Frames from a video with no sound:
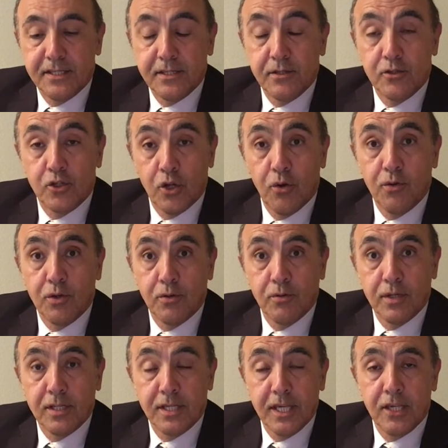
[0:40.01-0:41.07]
show you
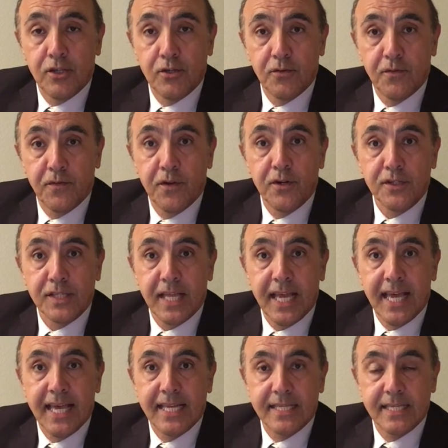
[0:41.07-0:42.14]
and teach you
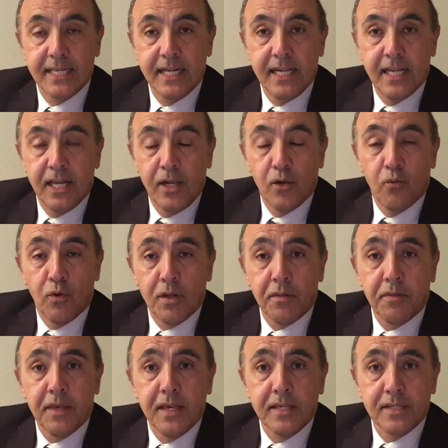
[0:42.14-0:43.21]
firsthand what
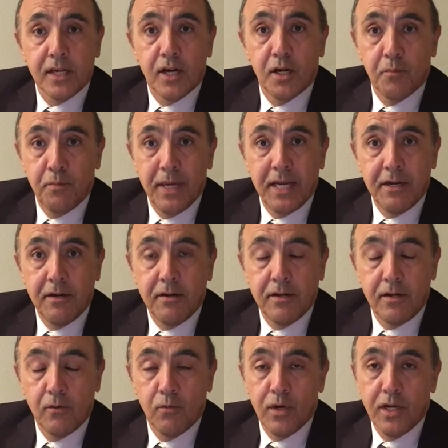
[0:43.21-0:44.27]
things are better
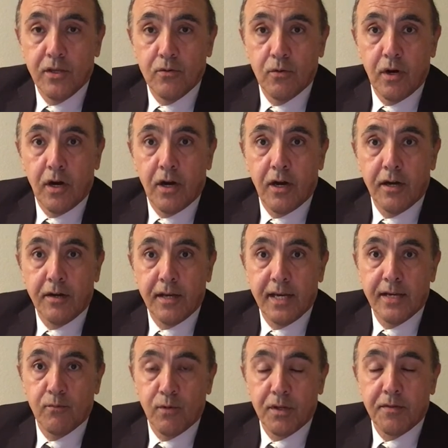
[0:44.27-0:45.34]
where you are
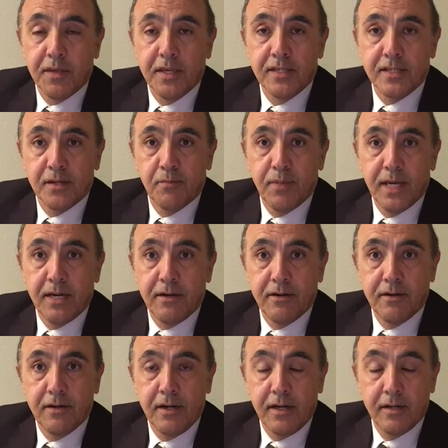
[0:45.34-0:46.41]
and what things are
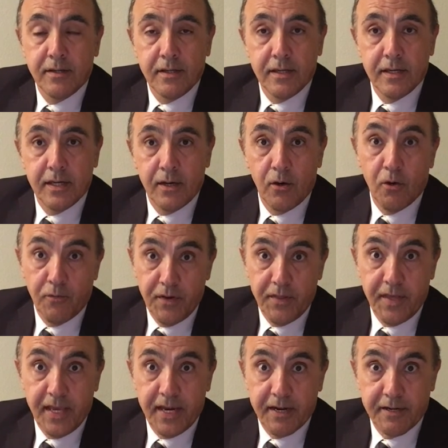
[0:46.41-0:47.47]
better over
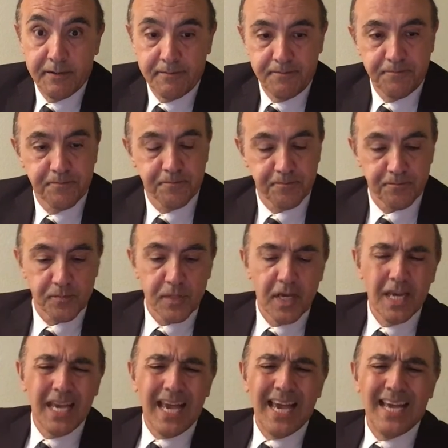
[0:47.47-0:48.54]
there.
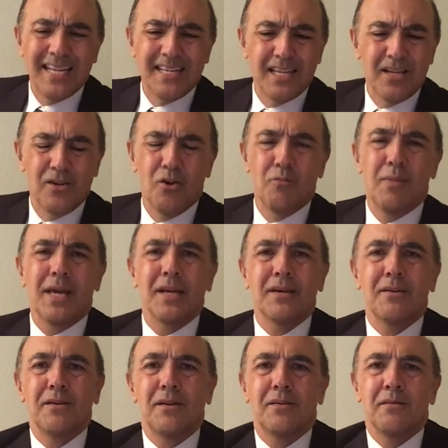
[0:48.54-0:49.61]
And no matter,